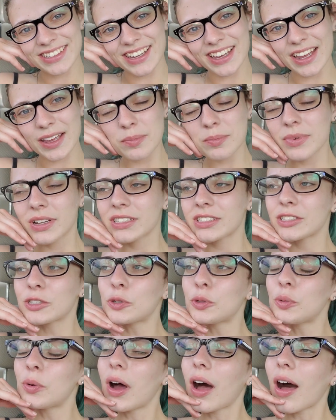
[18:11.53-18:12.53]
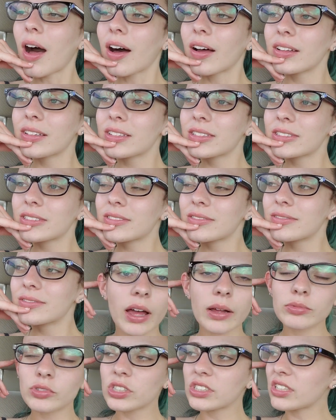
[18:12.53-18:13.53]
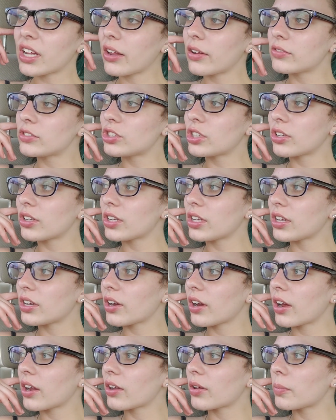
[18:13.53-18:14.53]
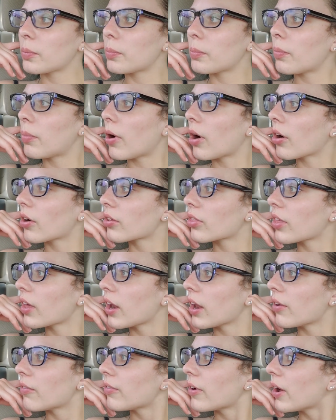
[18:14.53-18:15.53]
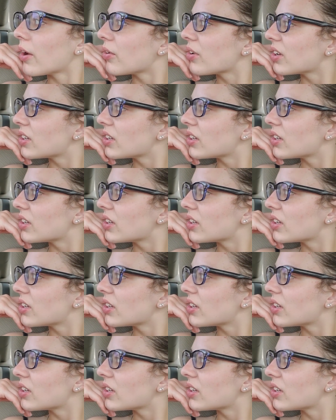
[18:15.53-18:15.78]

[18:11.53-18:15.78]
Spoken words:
I miss Who Hot. I'm just kind of chilling here at a park that I found.